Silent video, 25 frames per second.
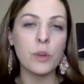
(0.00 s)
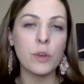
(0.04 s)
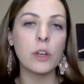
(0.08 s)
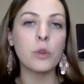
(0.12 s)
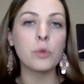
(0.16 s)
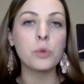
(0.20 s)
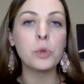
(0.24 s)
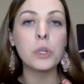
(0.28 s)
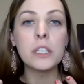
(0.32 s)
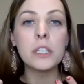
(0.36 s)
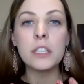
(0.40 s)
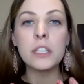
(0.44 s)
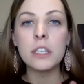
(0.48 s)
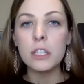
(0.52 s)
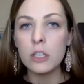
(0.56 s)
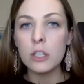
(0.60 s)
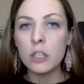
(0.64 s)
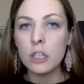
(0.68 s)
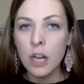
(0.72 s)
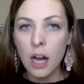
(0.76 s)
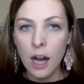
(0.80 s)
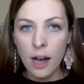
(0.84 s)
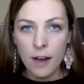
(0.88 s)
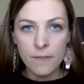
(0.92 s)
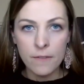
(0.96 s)
increasing your
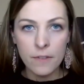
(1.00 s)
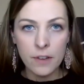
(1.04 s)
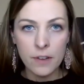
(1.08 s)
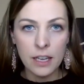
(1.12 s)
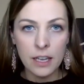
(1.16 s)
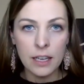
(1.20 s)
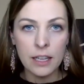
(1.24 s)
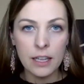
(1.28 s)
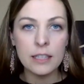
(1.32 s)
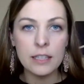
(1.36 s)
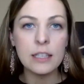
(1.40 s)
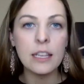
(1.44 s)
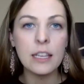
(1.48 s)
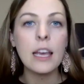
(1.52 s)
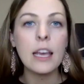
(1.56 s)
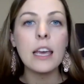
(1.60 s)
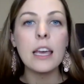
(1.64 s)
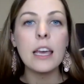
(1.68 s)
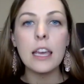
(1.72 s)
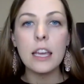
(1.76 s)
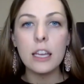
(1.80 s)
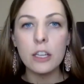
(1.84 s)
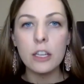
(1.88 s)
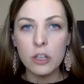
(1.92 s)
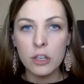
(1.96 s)
confidence
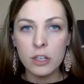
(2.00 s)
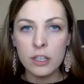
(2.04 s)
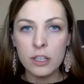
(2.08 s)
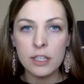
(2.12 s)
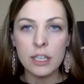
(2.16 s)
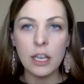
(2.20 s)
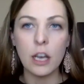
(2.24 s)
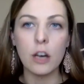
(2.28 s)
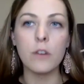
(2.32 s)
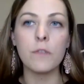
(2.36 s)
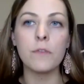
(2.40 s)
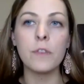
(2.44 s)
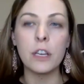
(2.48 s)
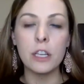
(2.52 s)
in yourself,